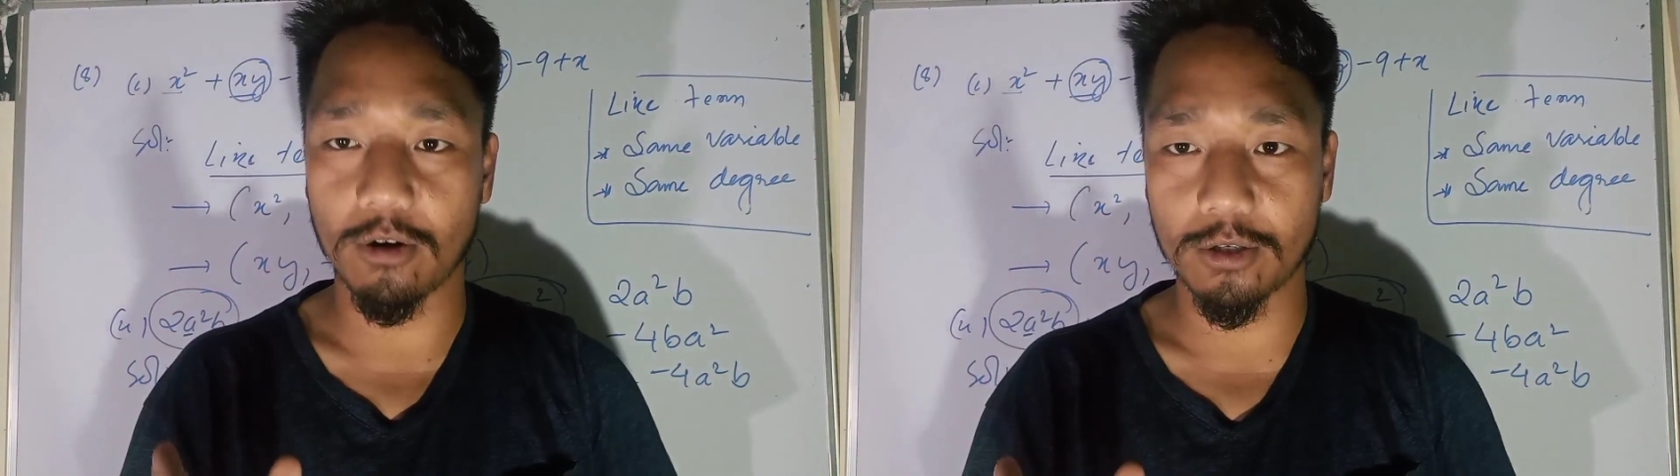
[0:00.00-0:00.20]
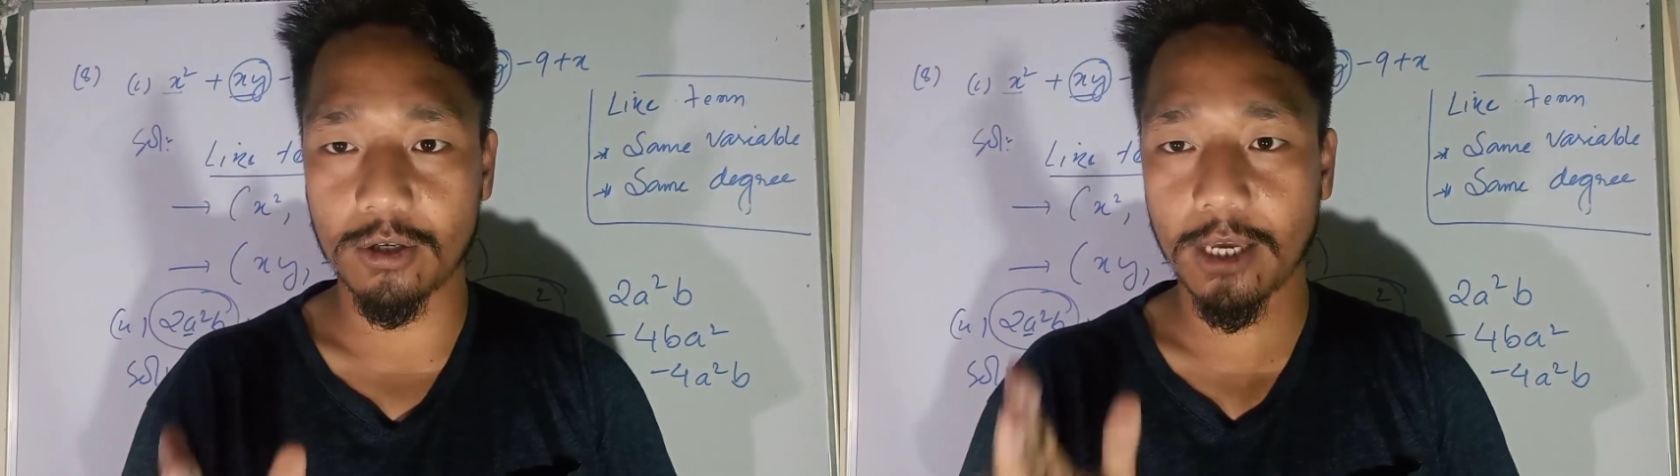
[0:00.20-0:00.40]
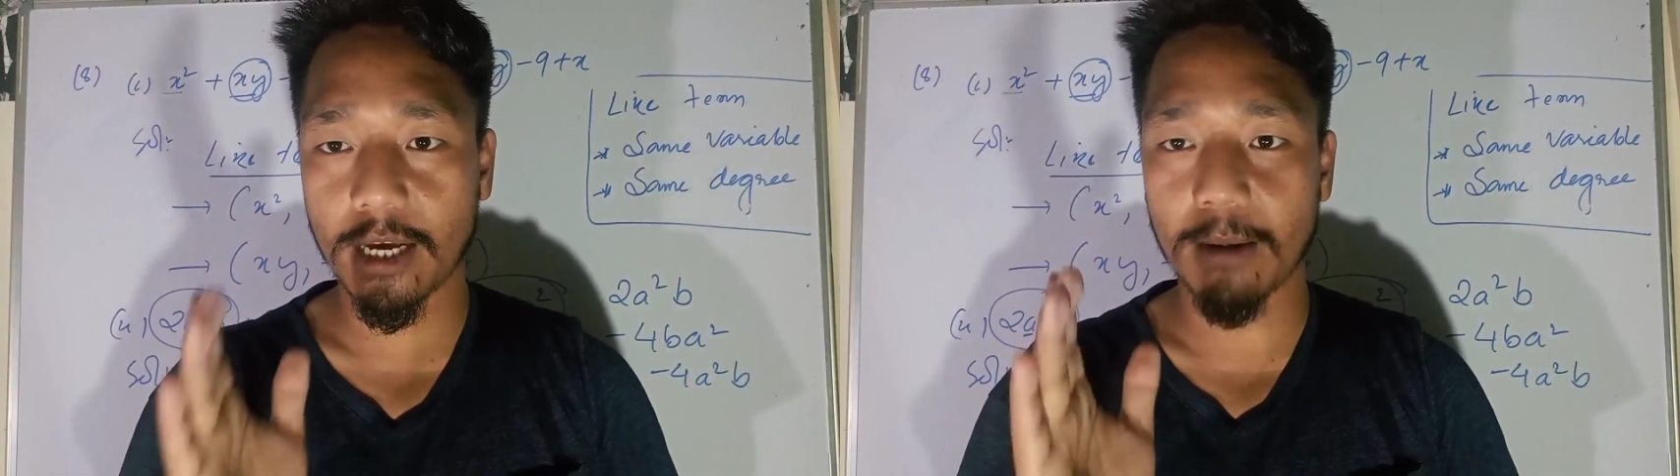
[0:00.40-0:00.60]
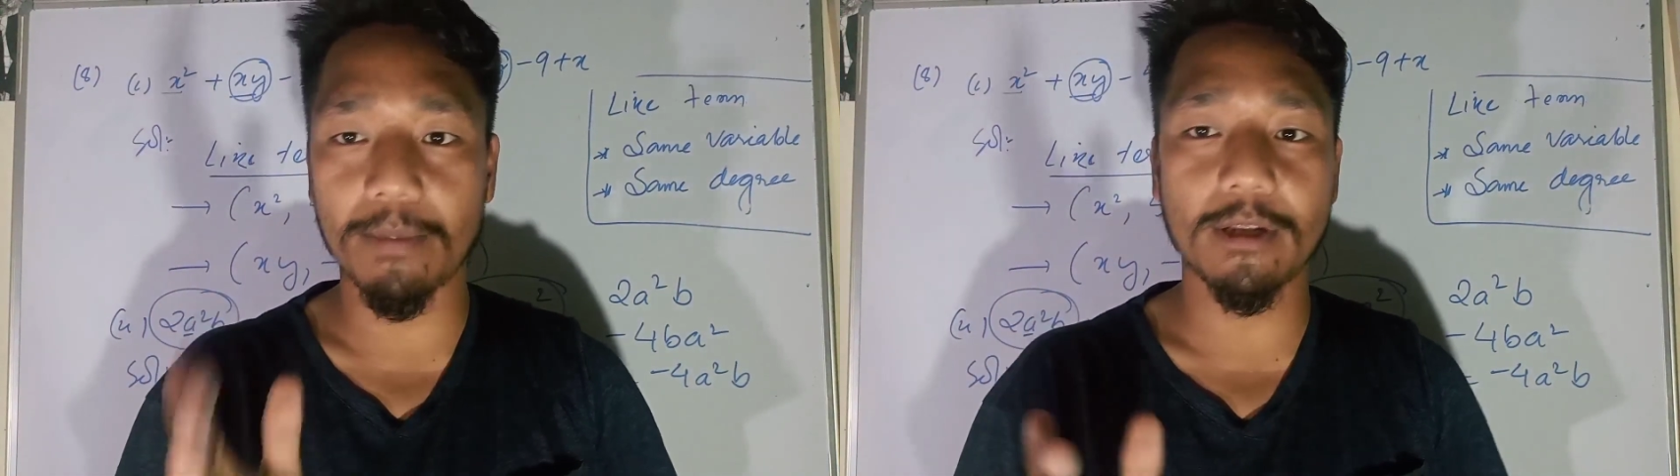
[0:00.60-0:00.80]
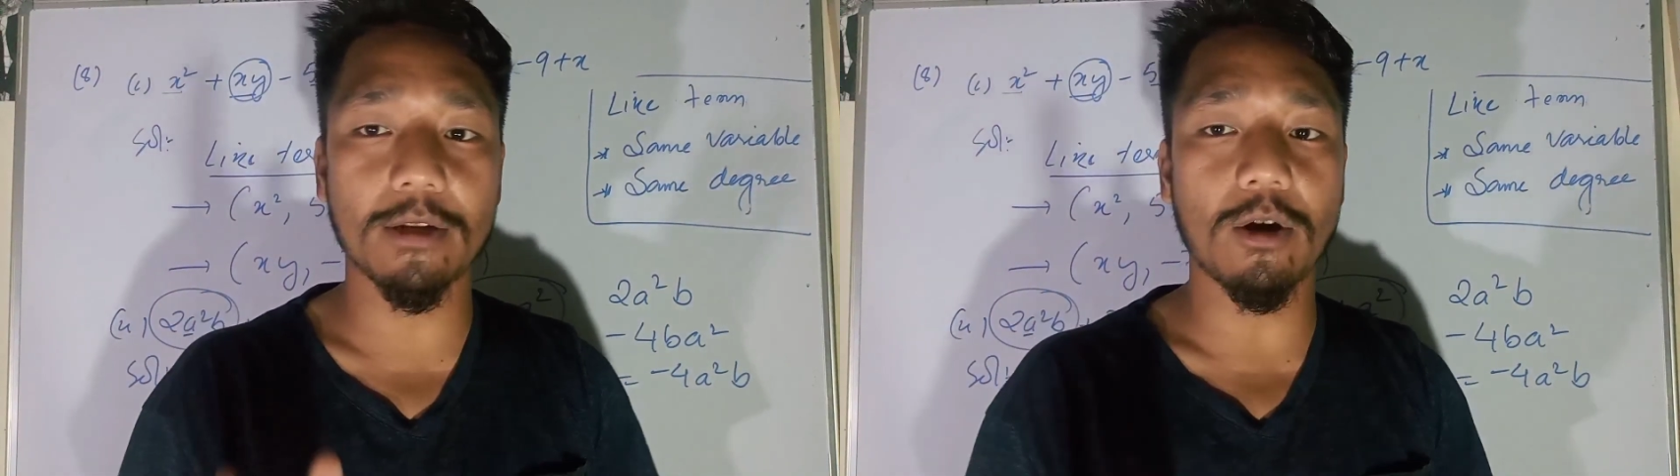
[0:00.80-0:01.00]
Okay, completed
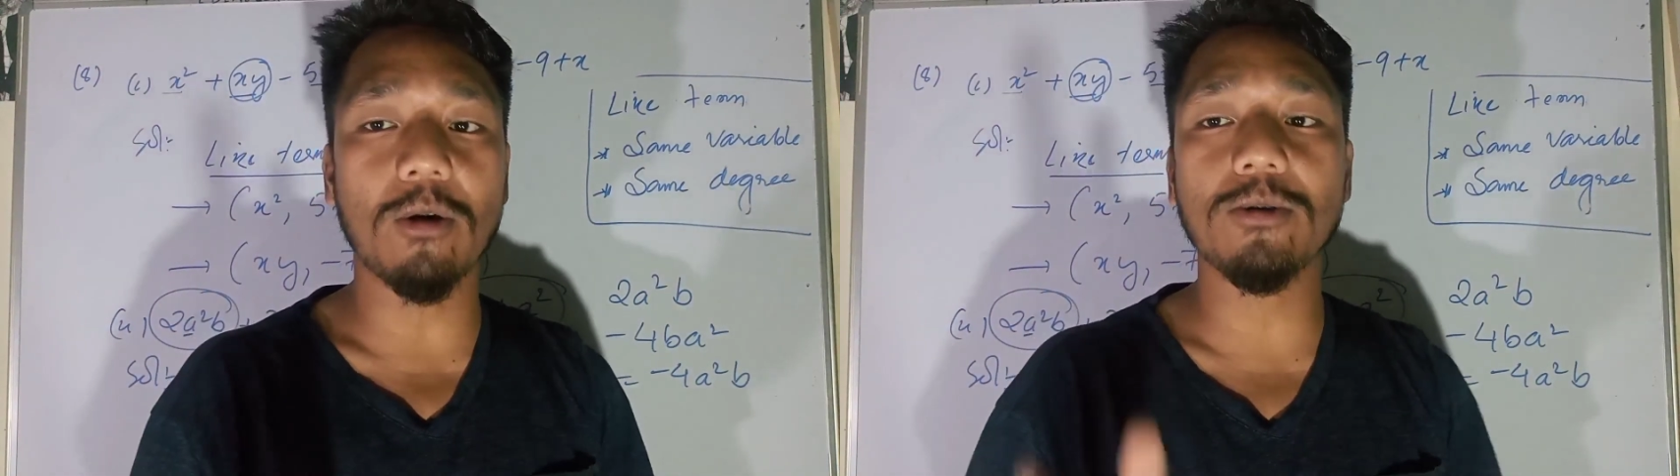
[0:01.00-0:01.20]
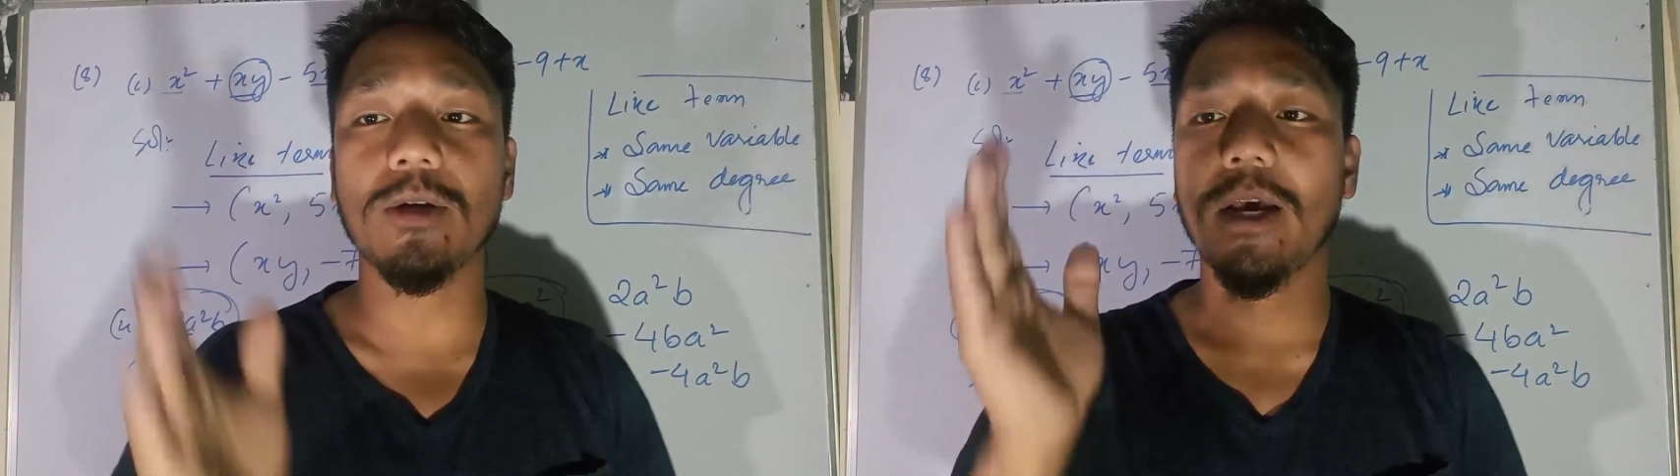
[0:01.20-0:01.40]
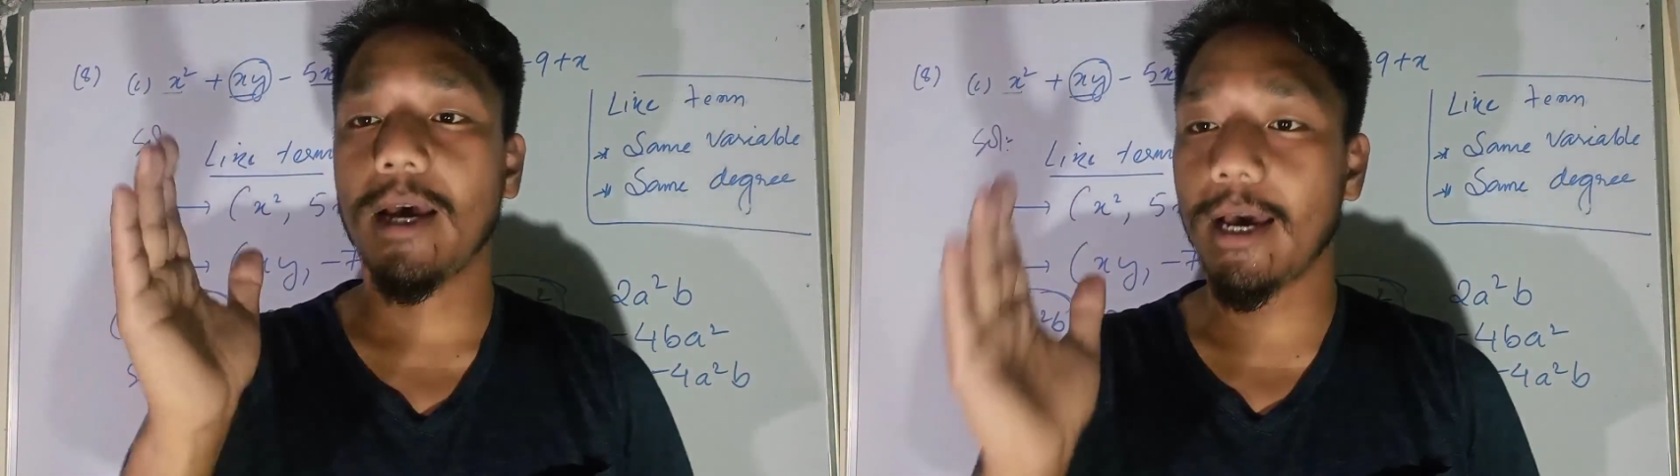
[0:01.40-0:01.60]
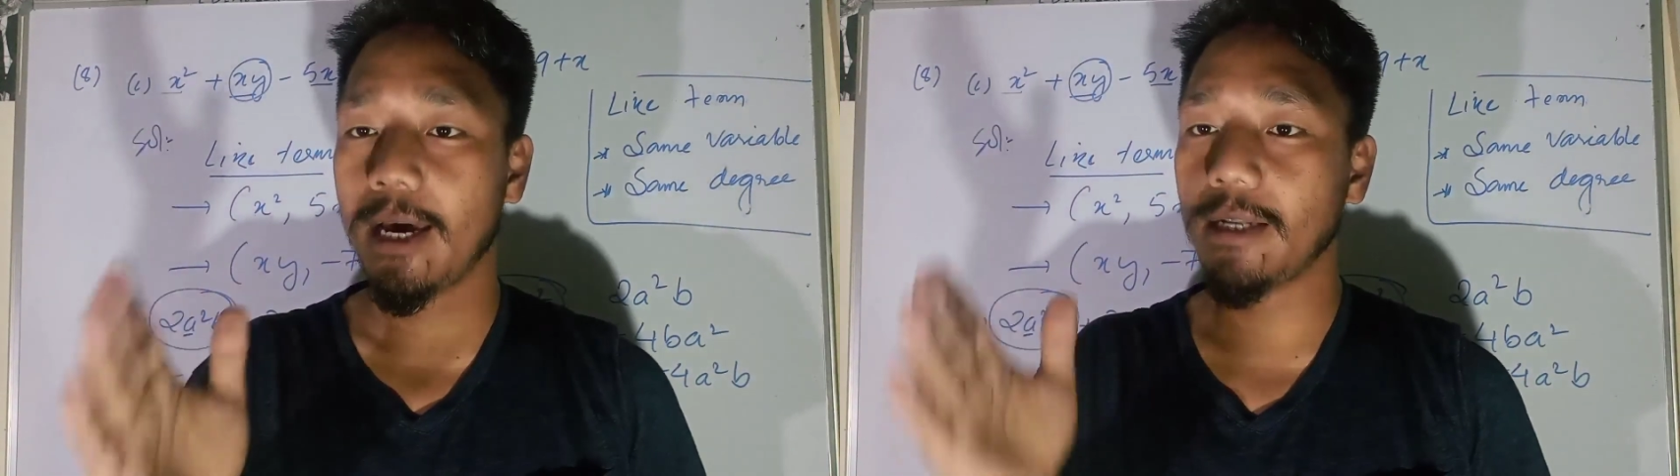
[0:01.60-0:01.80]
notes, and